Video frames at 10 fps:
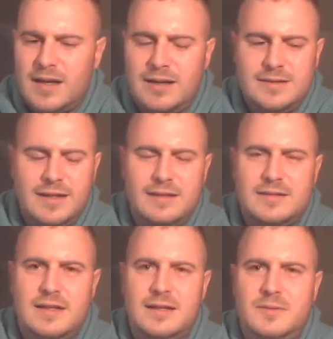Eyes are getting
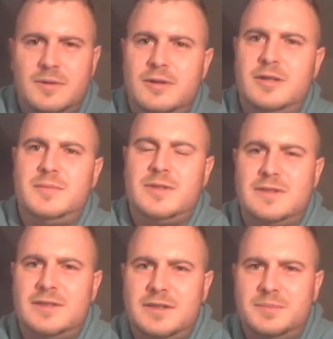slightly watery, but
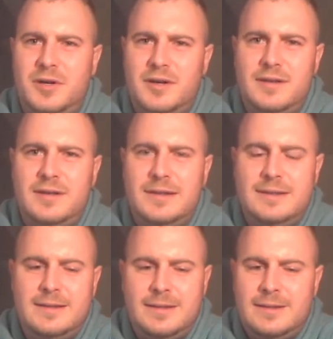to this point,
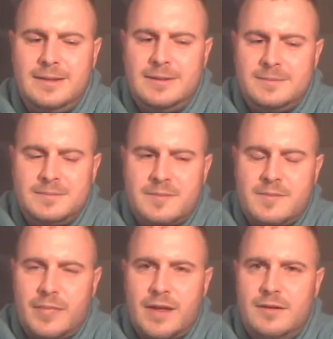
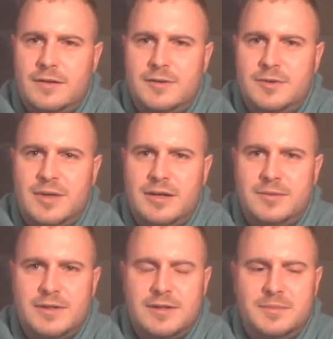not too bad up
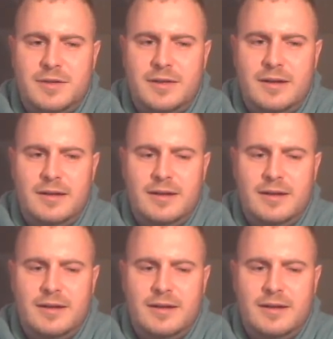to this point.